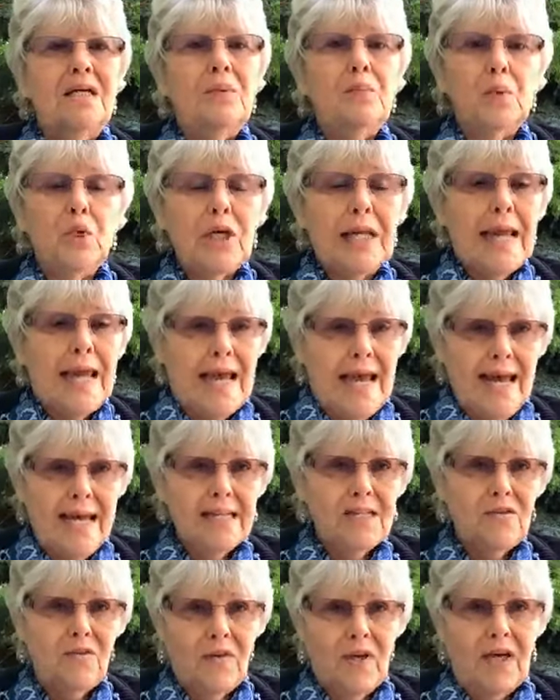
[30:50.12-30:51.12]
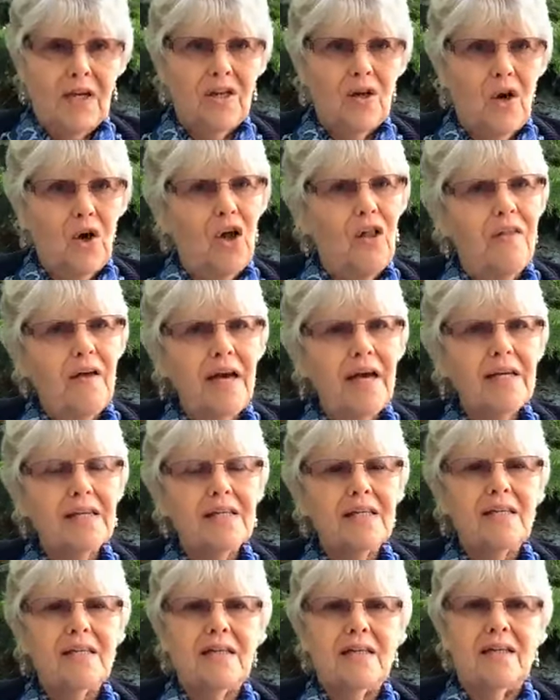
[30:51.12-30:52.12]
and we're going to activate all that
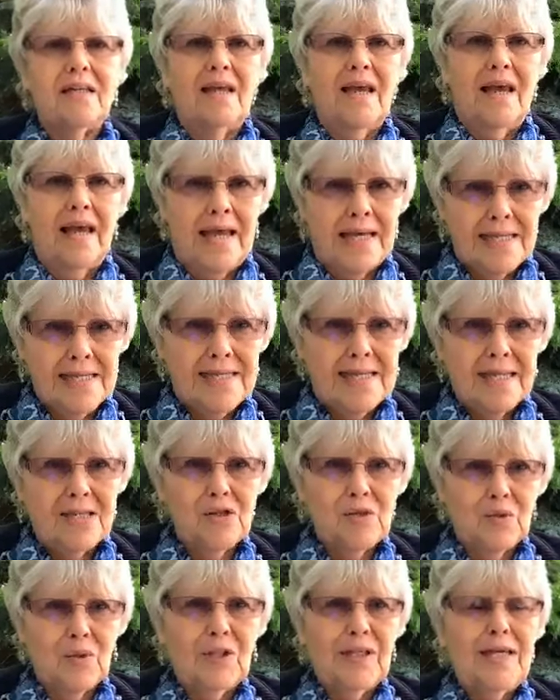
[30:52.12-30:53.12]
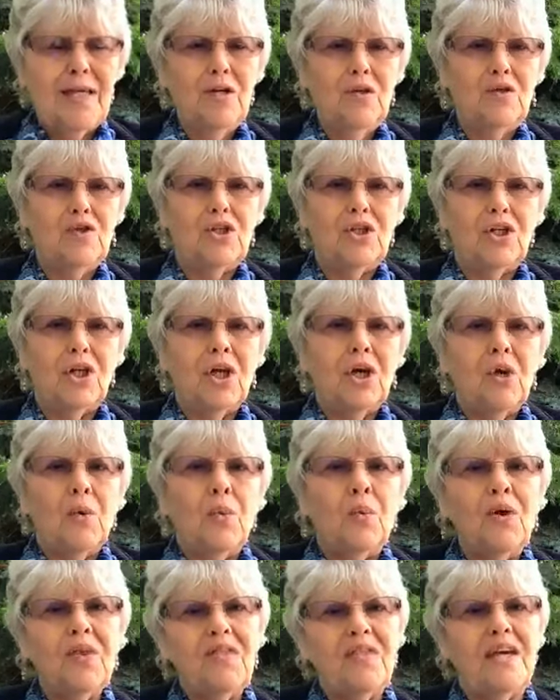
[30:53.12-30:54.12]
ancestral energy.
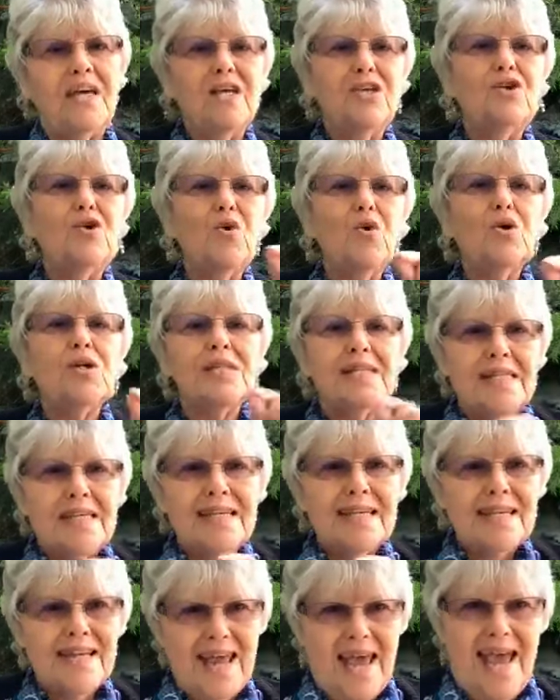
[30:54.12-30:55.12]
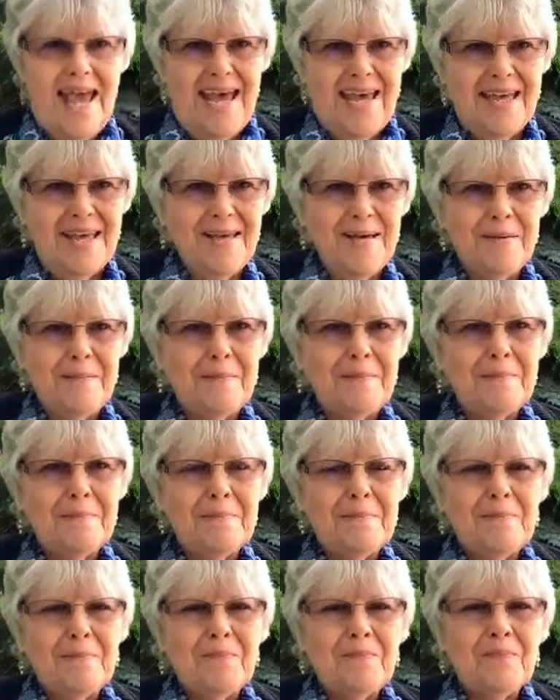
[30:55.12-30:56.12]
Within your DNA
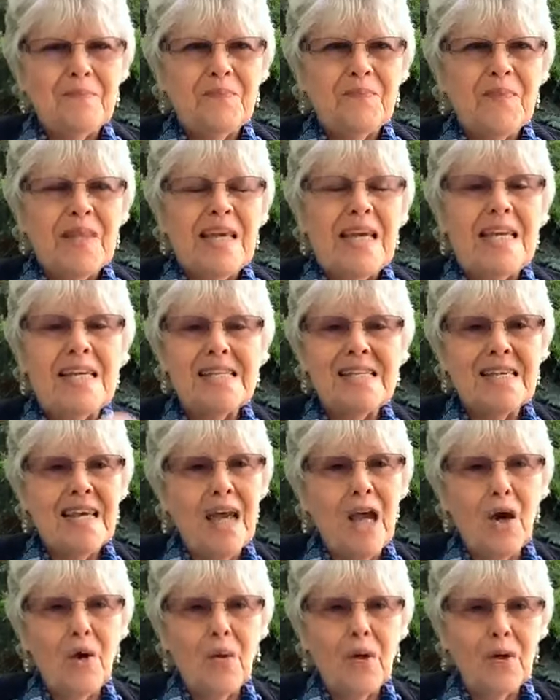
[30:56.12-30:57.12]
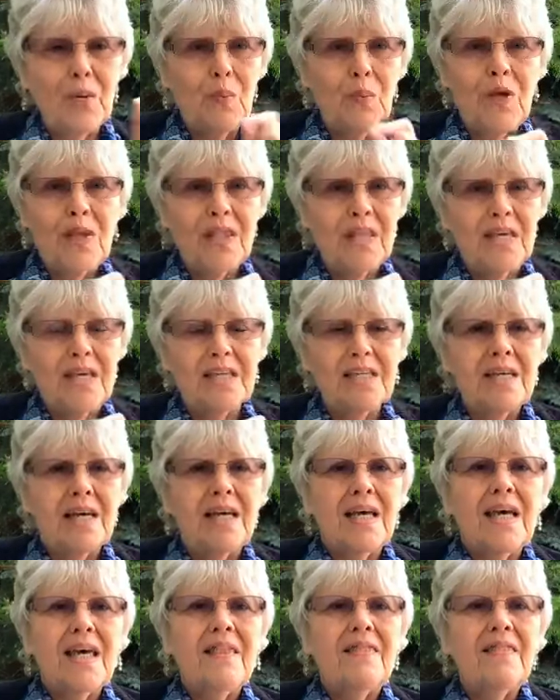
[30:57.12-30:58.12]
is carried with it
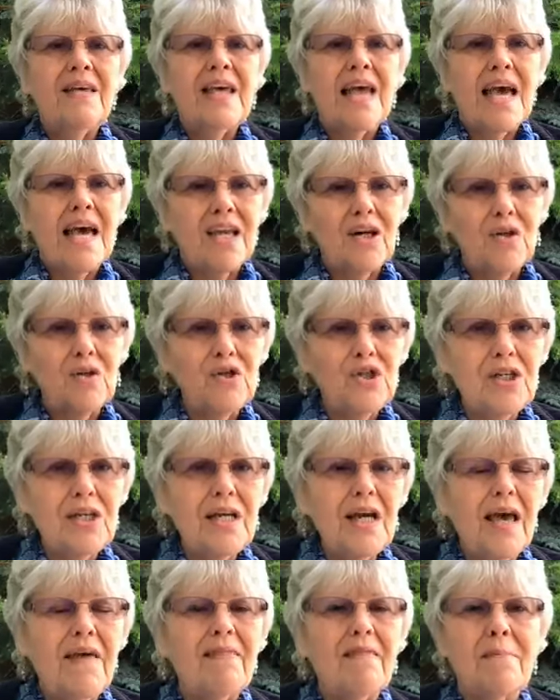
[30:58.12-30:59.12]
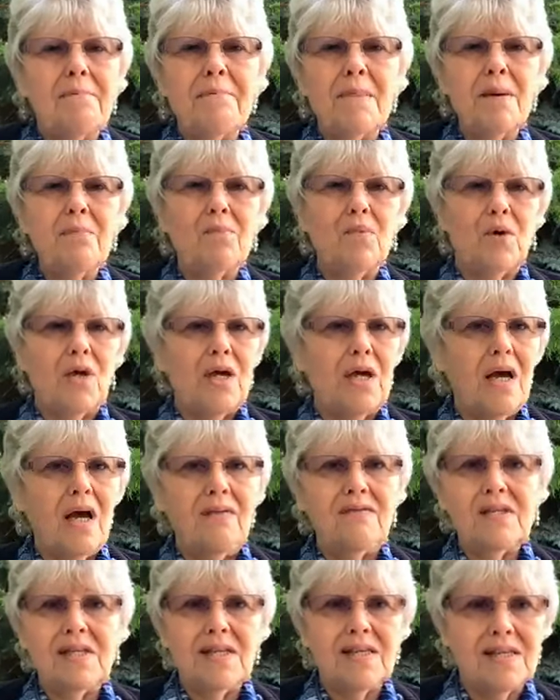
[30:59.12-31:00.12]
the energy and the memory
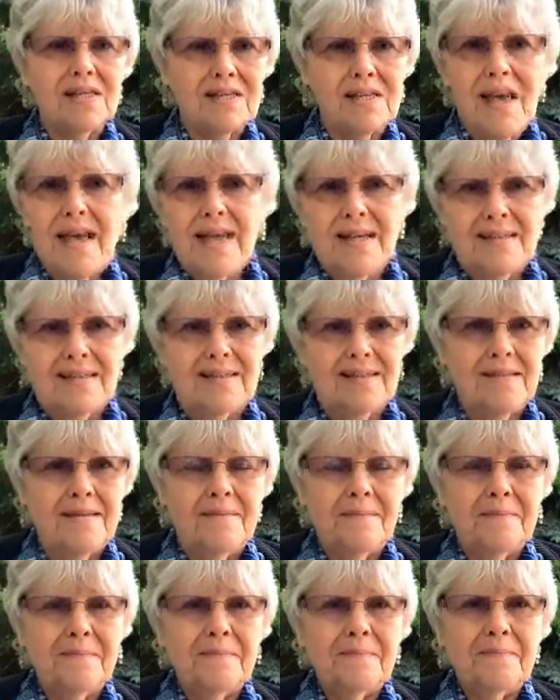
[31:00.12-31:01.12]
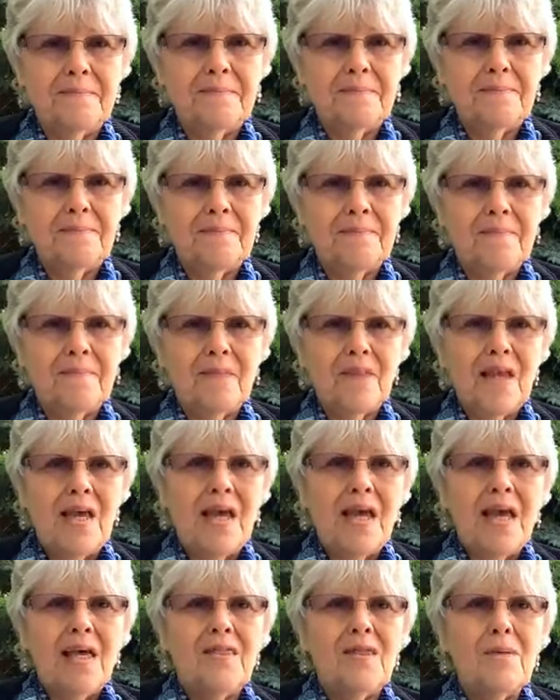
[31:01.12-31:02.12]
of success
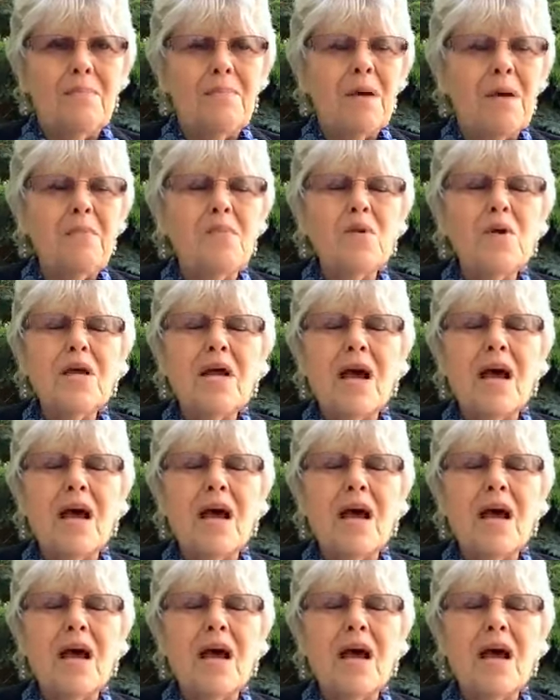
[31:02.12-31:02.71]
the memory